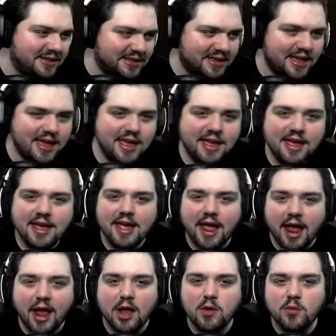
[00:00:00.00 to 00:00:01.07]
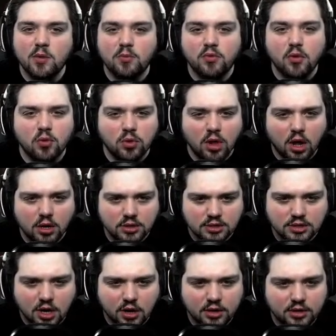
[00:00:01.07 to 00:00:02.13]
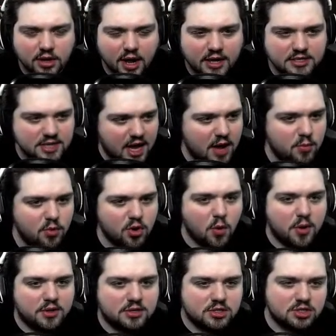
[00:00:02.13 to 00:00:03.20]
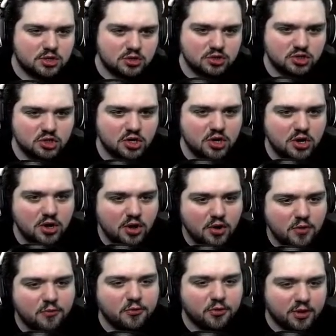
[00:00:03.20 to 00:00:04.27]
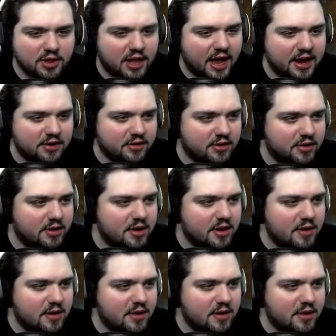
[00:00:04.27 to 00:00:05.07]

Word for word: And prologue, Dark Nights, and we're going to search for a lighter.